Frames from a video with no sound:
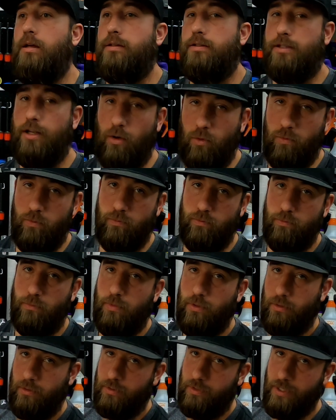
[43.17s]
So
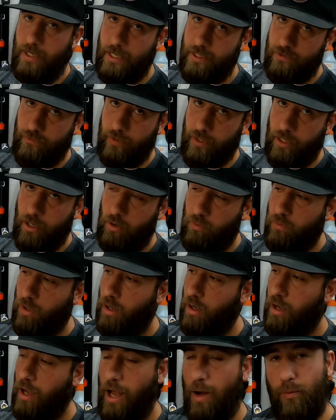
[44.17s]
today's video,
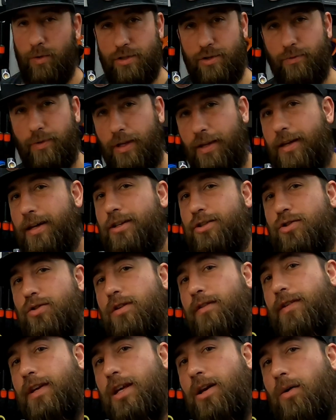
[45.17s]
I wasn't really going to shoot
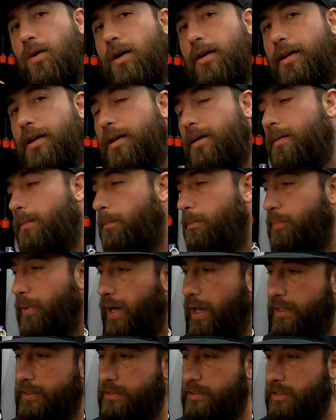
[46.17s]
a video on it,
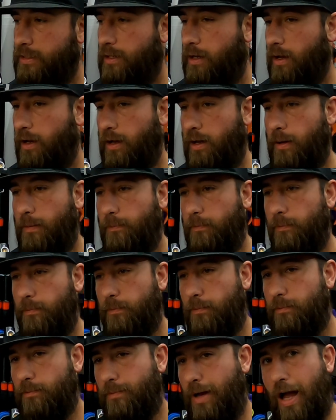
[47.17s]
but
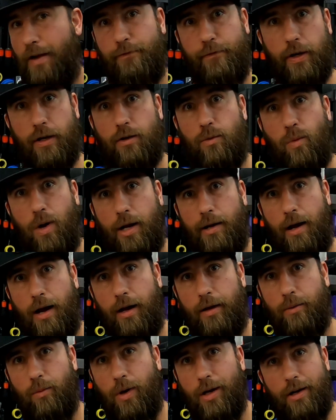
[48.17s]
I figured why
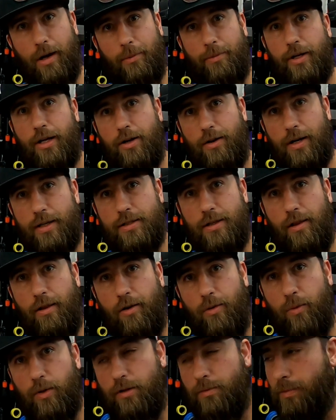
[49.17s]
not? Why not bring you guys
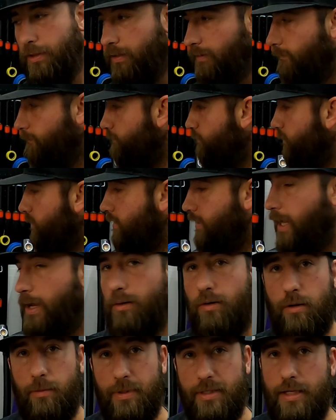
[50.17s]
along with me? Today
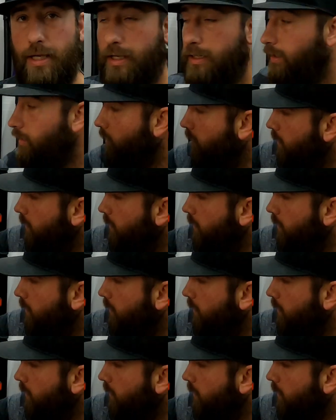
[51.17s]
we're going to be taking a